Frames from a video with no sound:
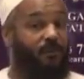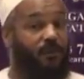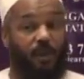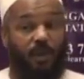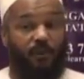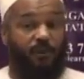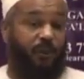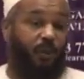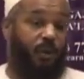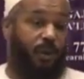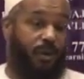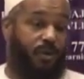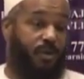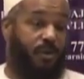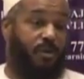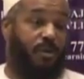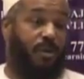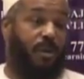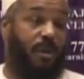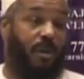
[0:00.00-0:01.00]

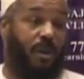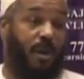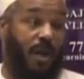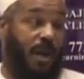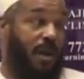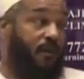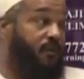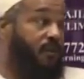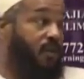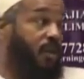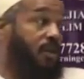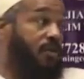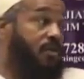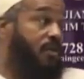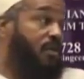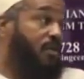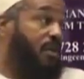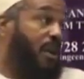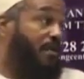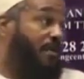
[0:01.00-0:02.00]
And of course,
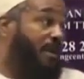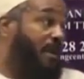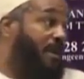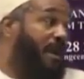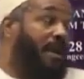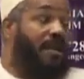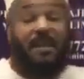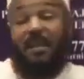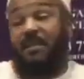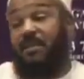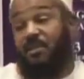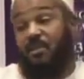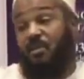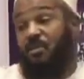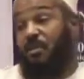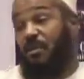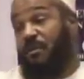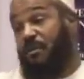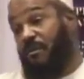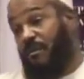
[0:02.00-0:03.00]
it's coming at us
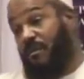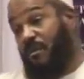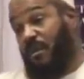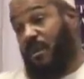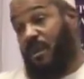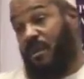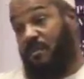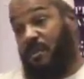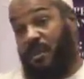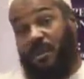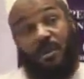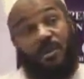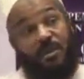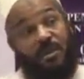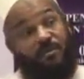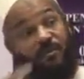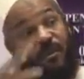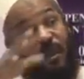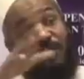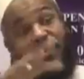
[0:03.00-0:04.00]
too.
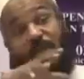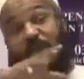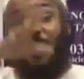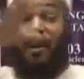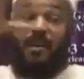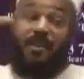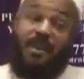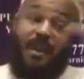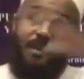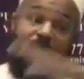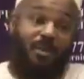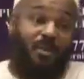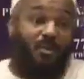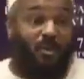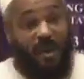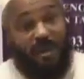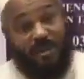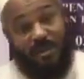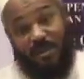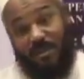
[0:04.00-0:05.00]
Because from there, it comes
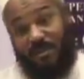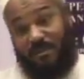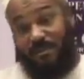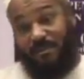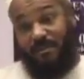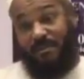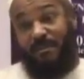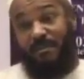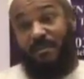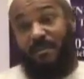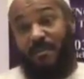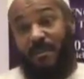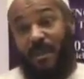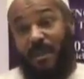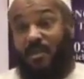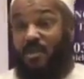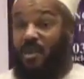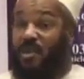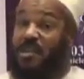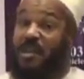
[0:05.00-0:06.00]
to us.
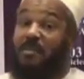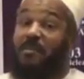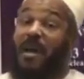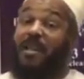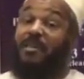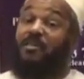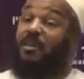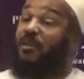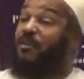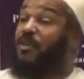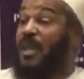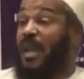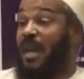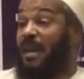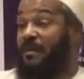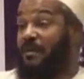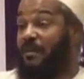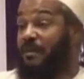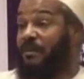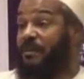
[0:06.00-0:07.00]
It's just a matter of
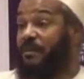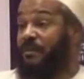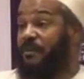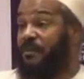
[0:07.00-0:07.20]
time.